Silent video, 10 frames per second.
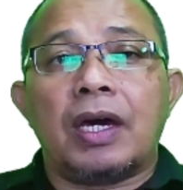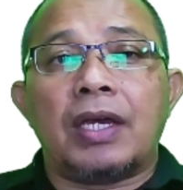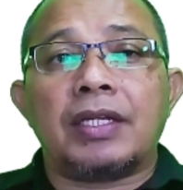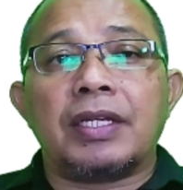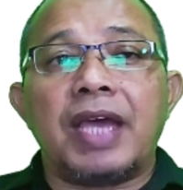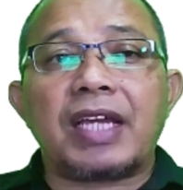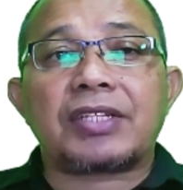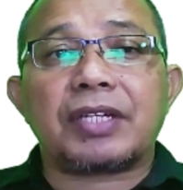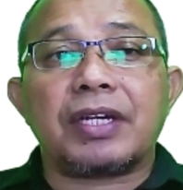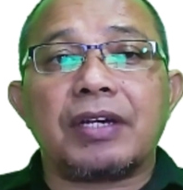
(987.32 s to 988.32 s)
In the
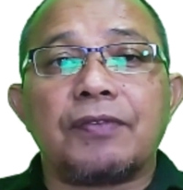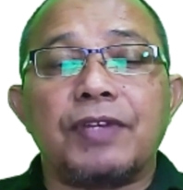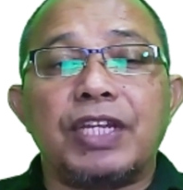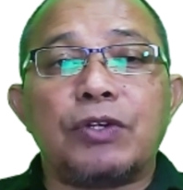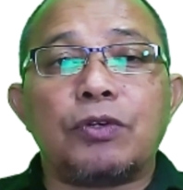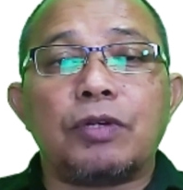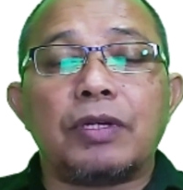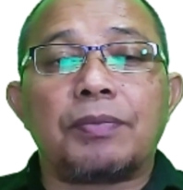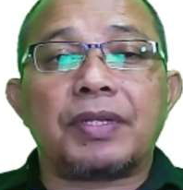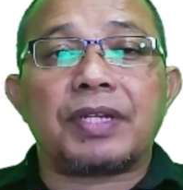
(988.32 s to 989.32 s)
next
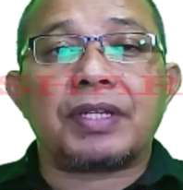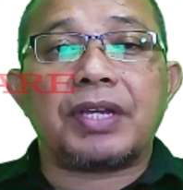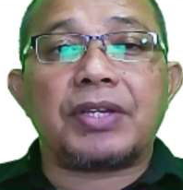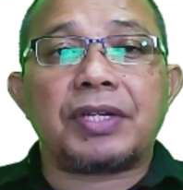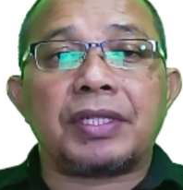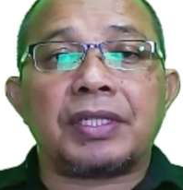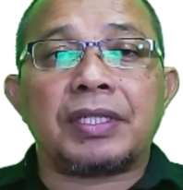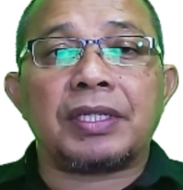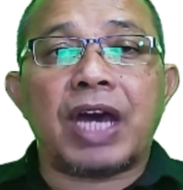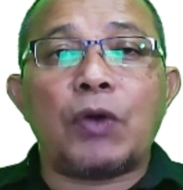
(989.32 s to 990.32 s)
video presentation,
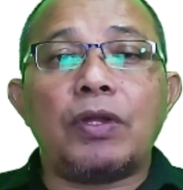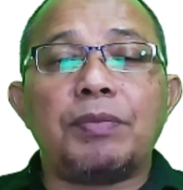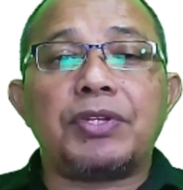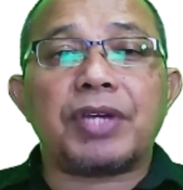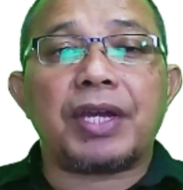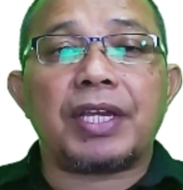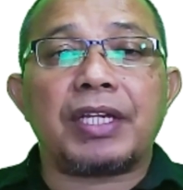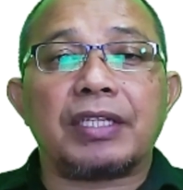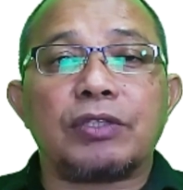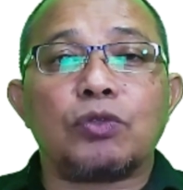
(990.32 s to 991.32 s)
I will be
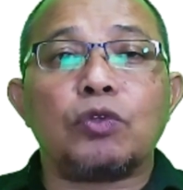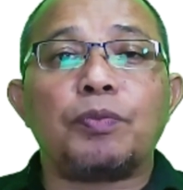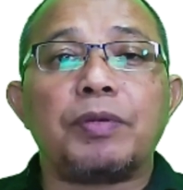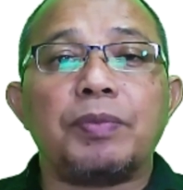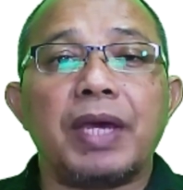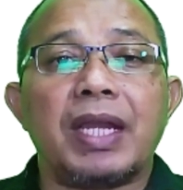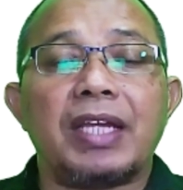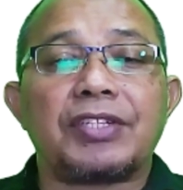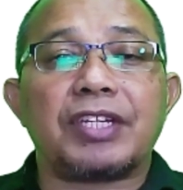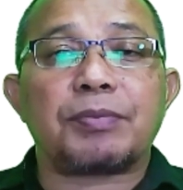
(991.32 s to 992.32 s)
sharing two
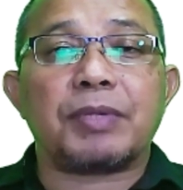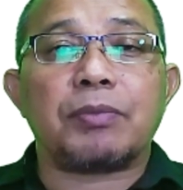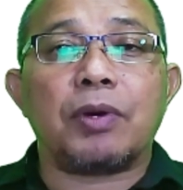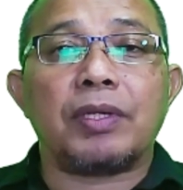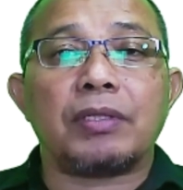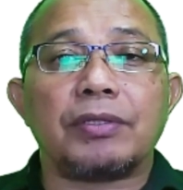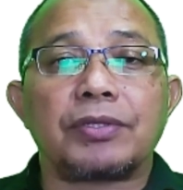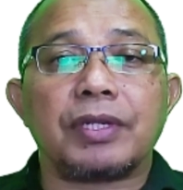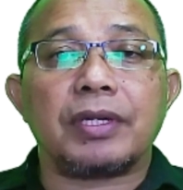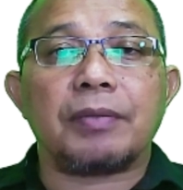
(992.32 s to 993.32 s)
PBL assessment
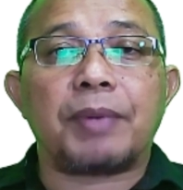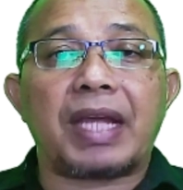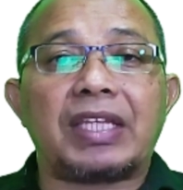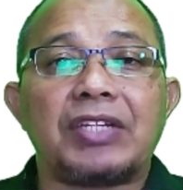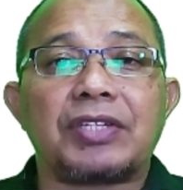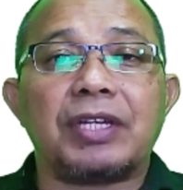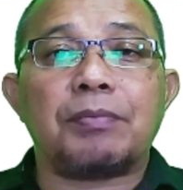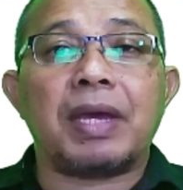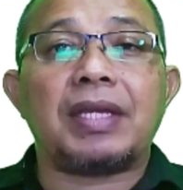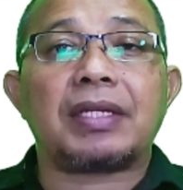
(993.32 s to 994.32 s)
models practiced
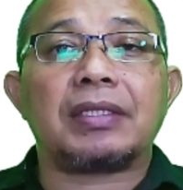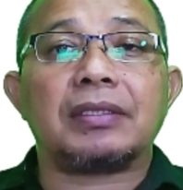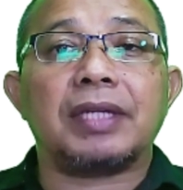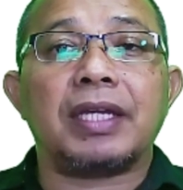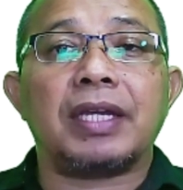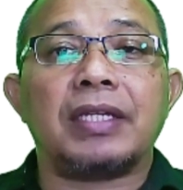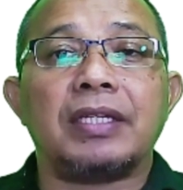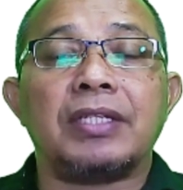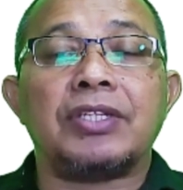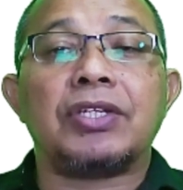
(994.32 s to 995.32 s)
in medical and
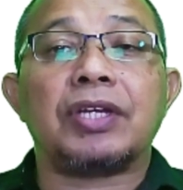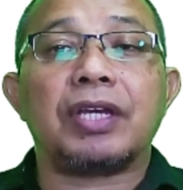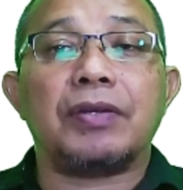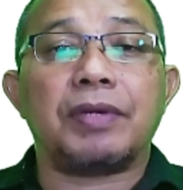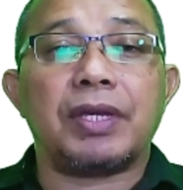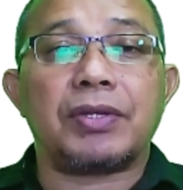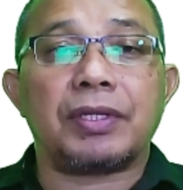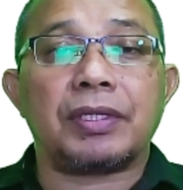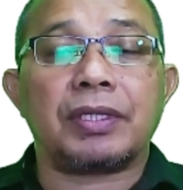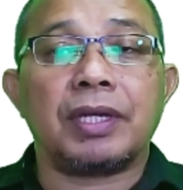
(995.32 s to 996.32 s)
engineering
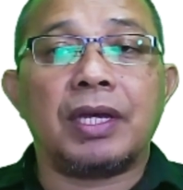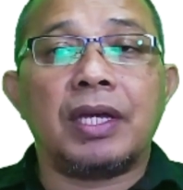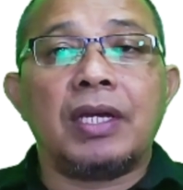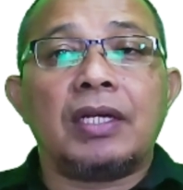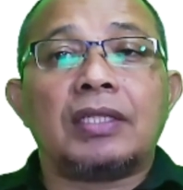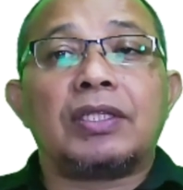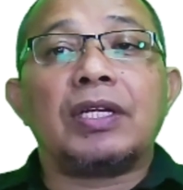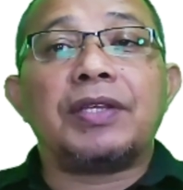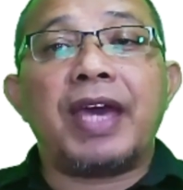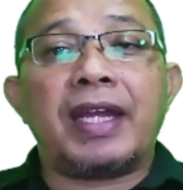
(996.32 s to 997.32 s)
education.
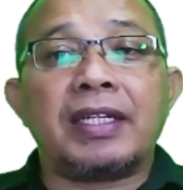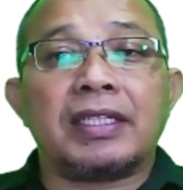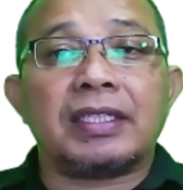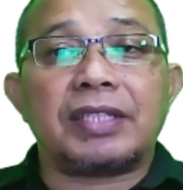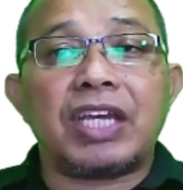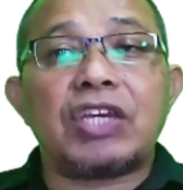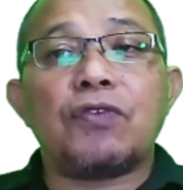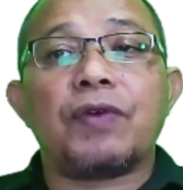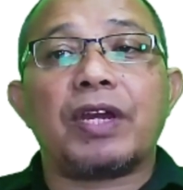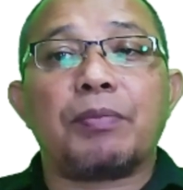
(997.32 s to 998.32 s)
Till then, thank
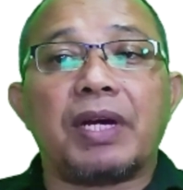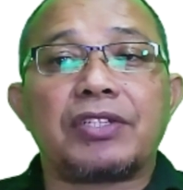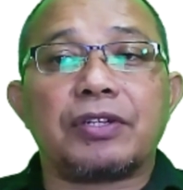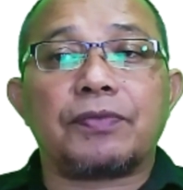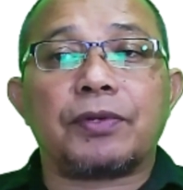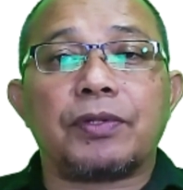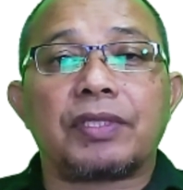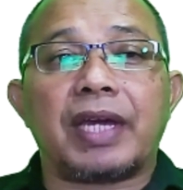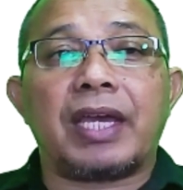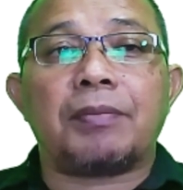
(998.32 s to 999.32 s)
you very much for your
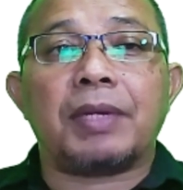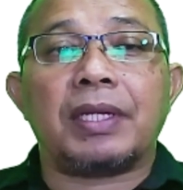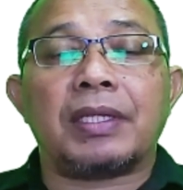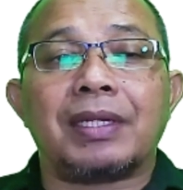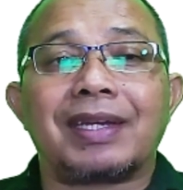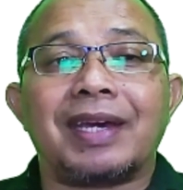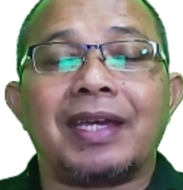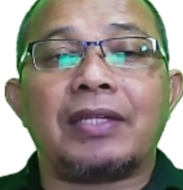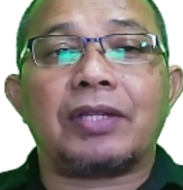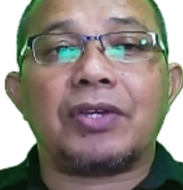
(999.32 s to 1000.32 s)
time and
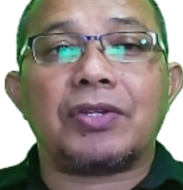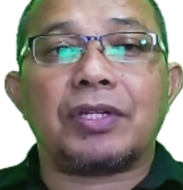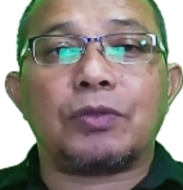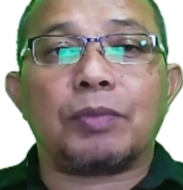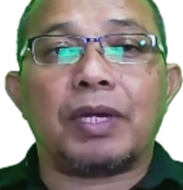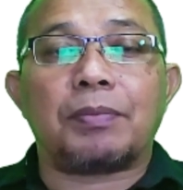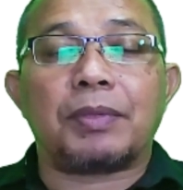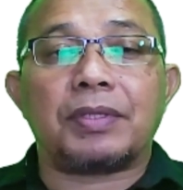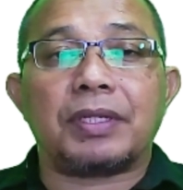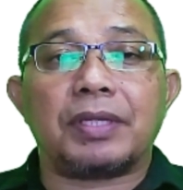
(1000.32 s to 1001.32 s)
kind attention to my
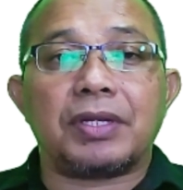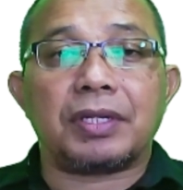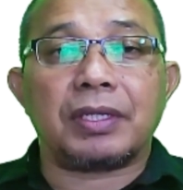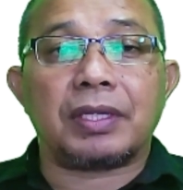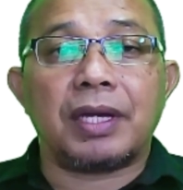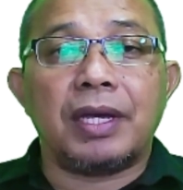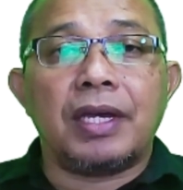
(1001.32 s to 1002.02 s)
presentation.